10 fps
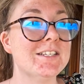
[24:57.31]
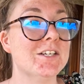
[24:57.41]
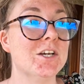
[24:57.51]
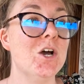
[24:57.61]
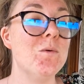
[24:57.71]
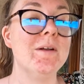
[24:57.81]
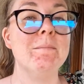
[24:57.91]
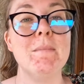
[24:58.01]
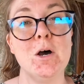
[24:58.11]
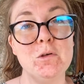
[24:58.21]
to go
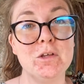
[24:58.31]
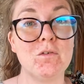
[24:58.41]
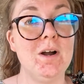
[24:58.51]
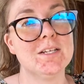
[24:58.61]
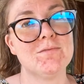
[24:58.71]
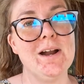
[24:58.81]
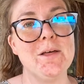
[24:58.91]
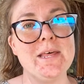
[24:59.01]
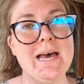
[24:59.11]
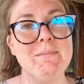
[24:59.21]
and mow the grass
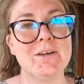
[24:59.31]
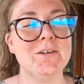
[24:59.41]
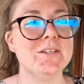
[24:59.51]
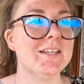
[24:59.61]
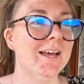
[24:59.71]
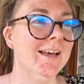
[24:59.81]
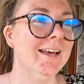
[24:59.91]
round there because